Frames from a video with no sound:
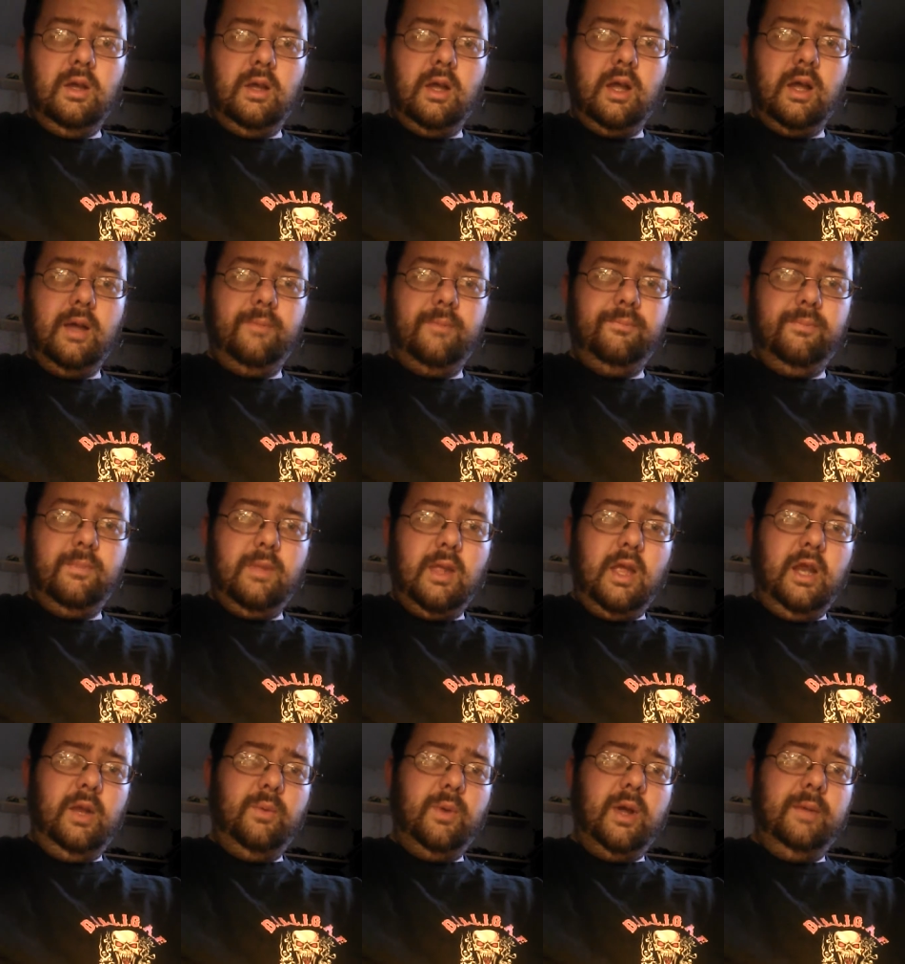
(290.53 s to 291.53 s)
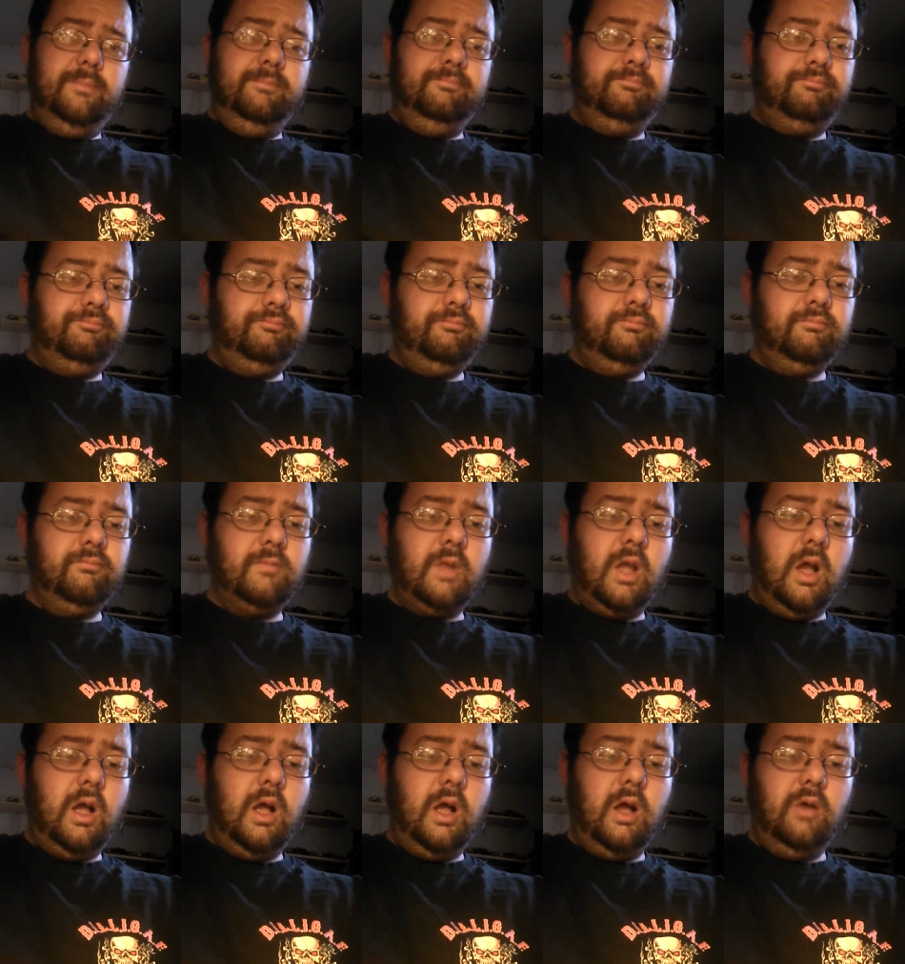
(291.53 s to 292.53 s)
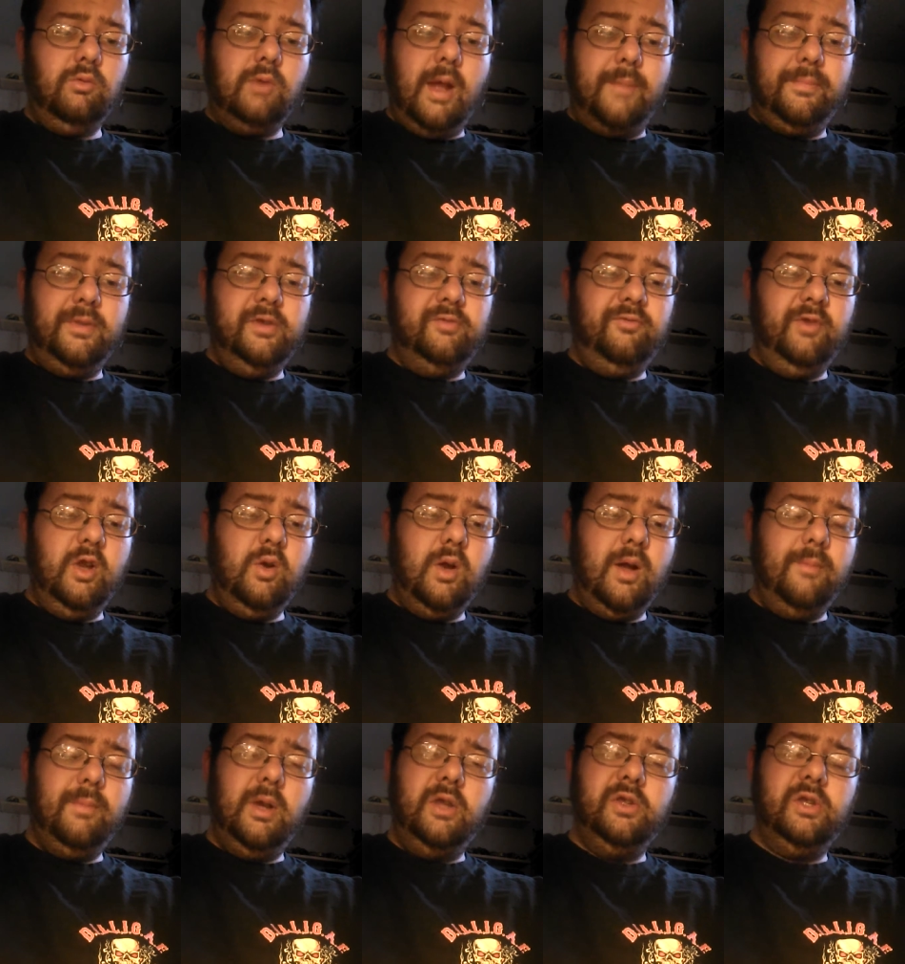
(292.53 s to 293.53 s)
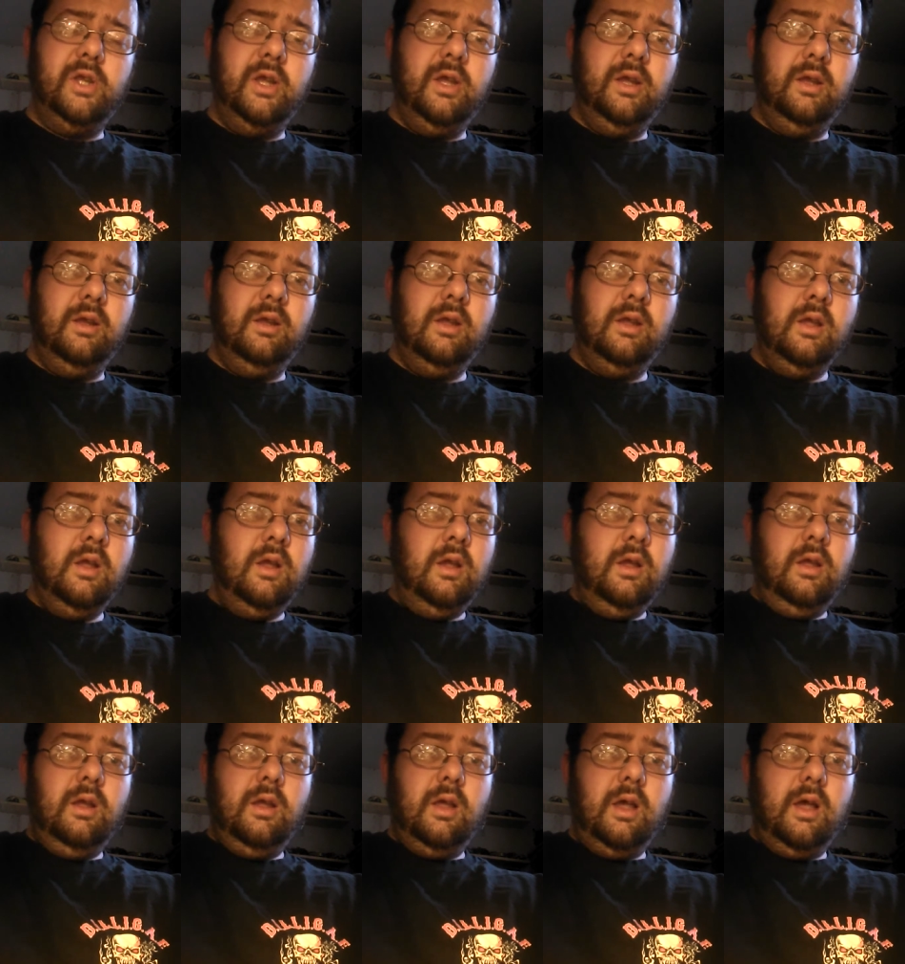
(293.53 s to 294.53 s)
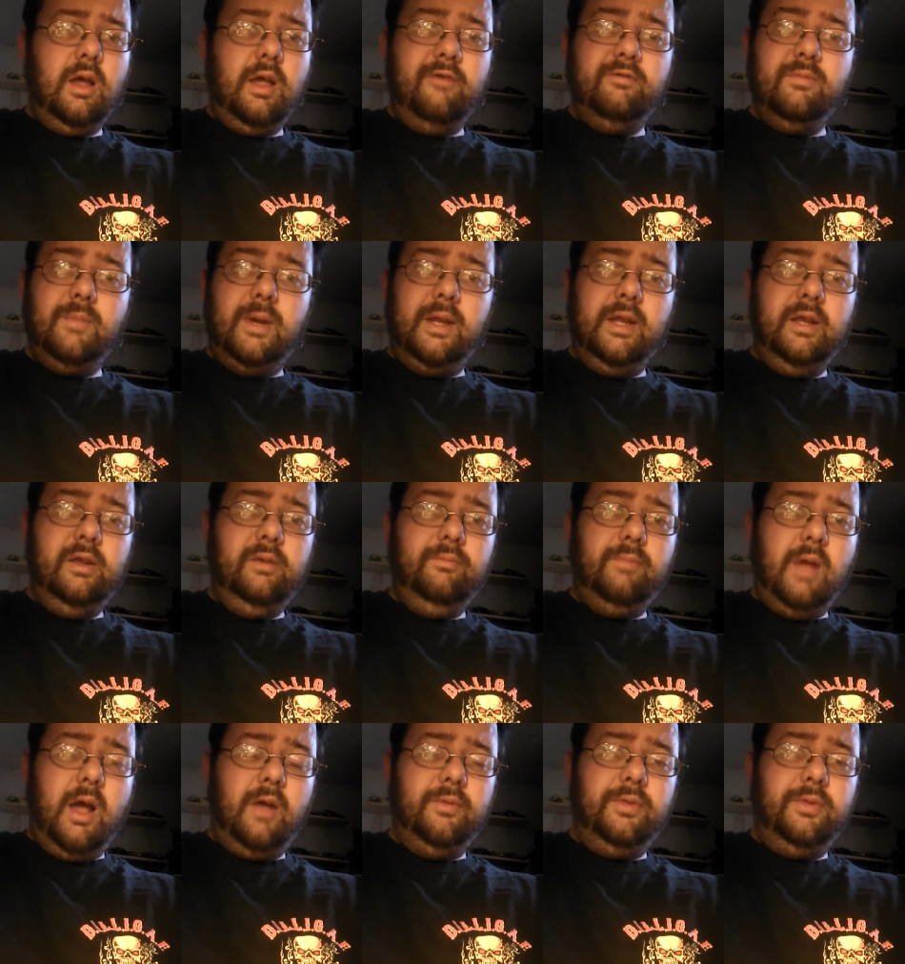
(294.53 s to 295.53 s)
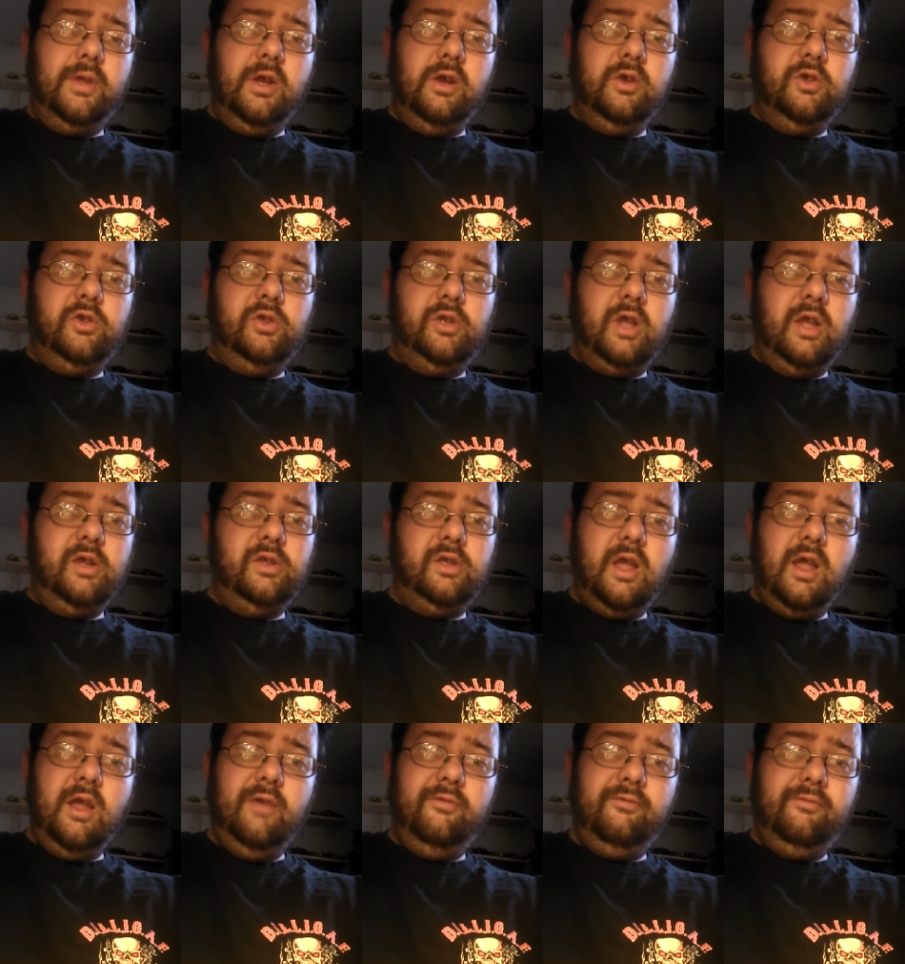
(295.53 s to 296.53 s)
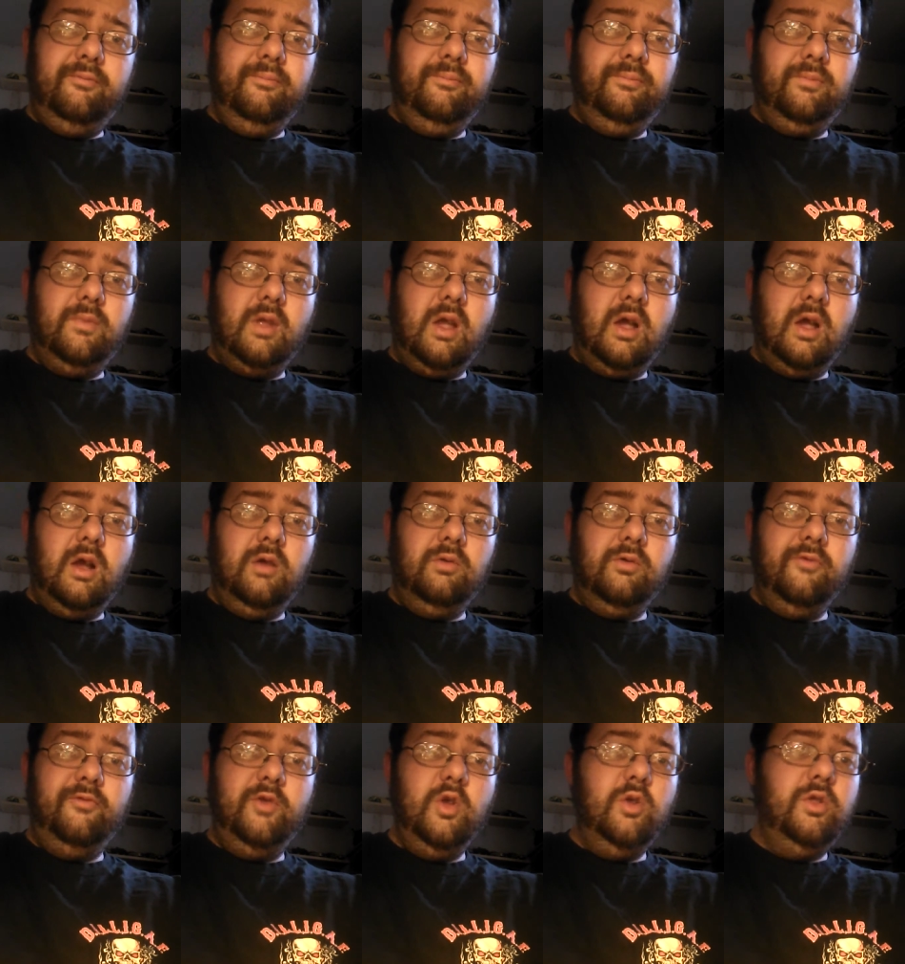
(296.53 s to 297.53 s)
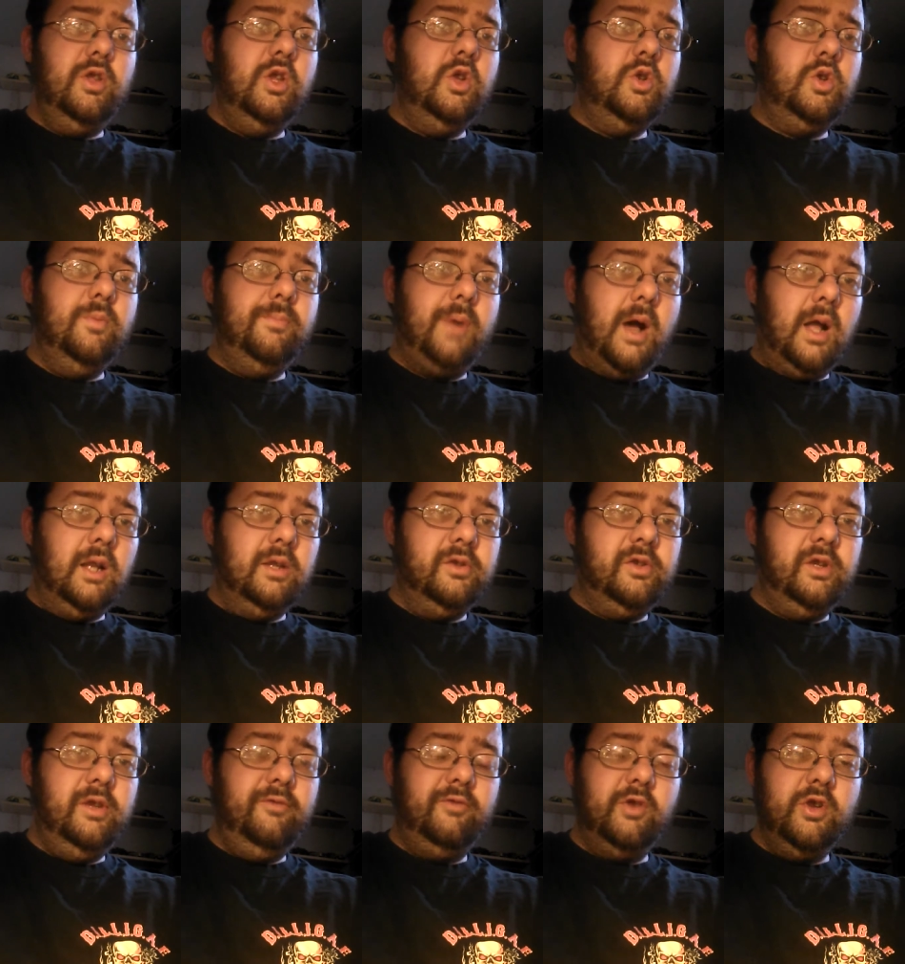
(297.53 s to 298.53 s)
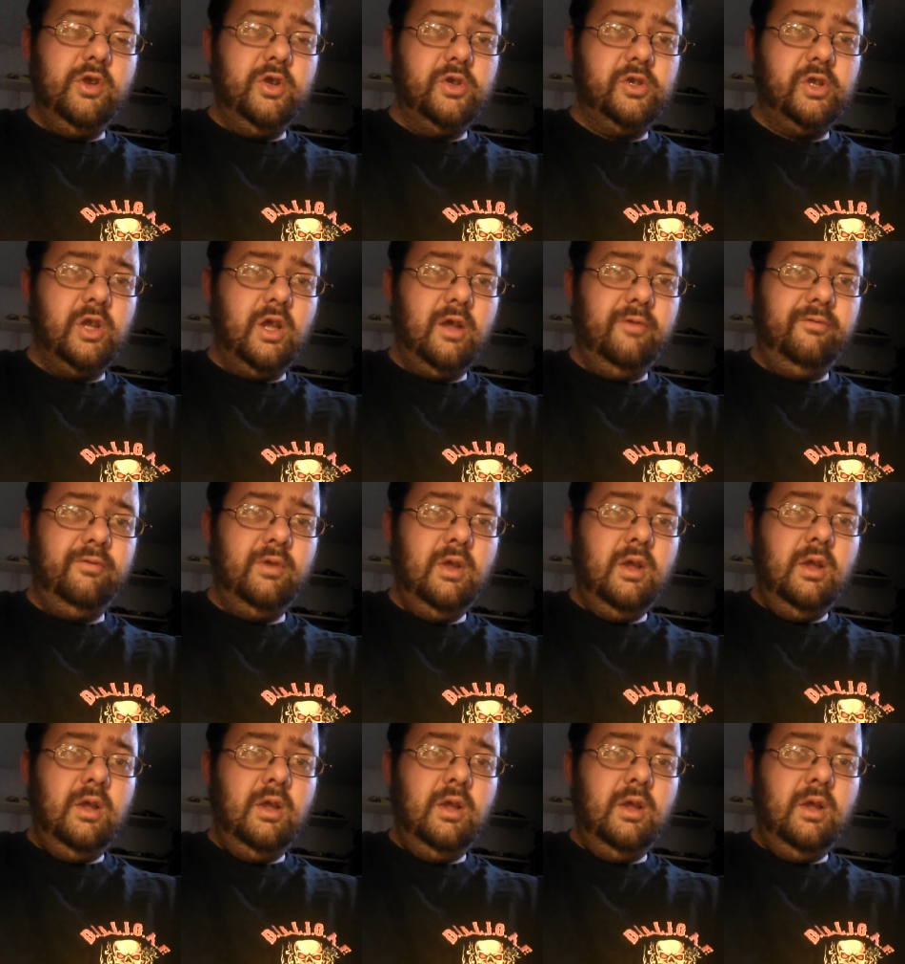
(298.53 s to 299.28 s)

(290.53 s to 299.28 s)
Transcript: Uh, anyway, I'll wrap this video up by saying uh, everybody out there, stay safe. Uh, review the YouTube policy for yourself